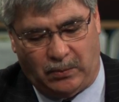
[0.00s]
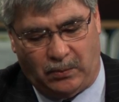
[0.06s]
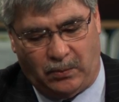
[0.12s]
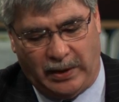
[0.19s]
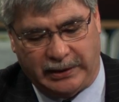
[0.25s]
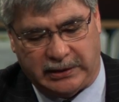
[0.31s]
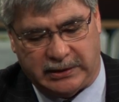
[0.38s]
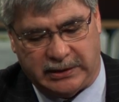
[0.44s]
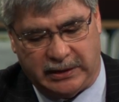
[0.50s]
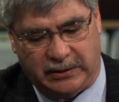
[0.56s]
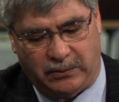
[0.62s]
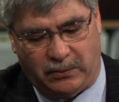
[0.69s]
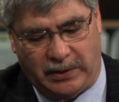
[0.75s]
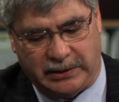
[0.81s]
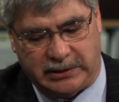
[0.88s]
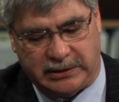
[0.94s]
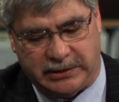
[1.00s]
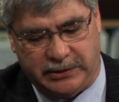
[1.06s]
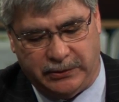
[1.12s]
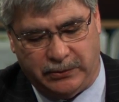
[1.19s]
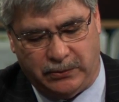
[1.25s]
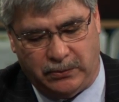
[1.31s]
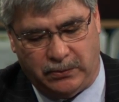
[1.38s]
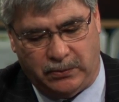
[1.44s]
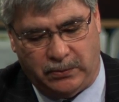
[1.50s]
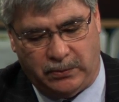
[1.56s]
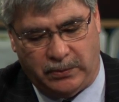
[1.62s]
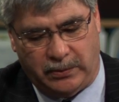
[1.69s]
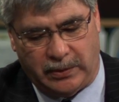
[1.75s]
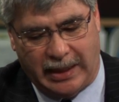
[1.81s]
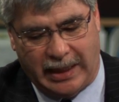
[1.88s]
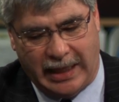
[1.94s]
what you
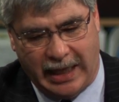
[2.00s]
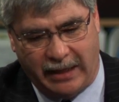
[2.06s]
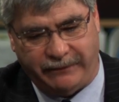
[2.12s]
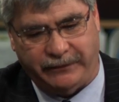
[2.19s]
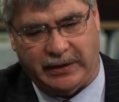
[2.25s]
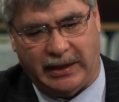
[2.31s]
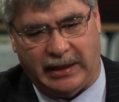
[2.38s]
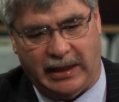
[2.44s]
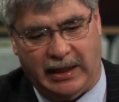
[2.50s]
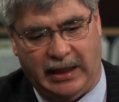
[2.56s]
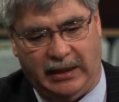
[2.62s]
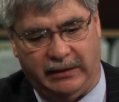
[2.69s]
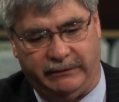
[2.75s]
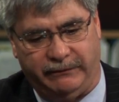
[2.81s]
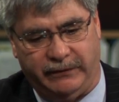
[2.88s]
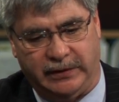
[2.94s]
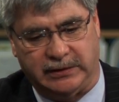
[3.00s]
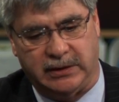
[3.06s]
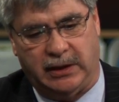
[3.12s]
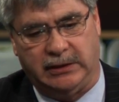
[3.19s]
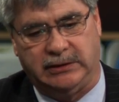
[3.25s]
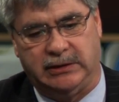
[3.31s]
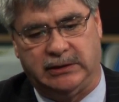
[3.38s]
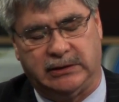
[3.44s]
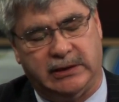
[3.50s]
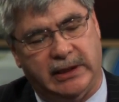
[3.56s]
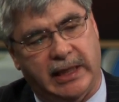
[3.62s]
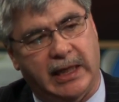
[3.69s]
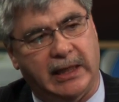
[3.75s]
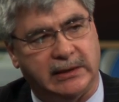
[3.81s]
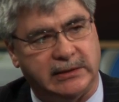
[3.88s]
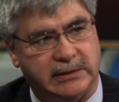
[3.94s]
have to have is not just the
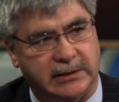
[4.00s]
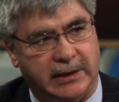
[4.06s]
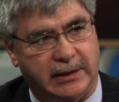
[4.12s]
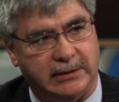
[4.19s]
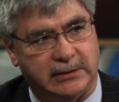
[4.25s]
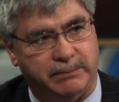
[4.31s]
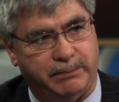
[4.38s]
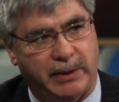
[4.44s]
access,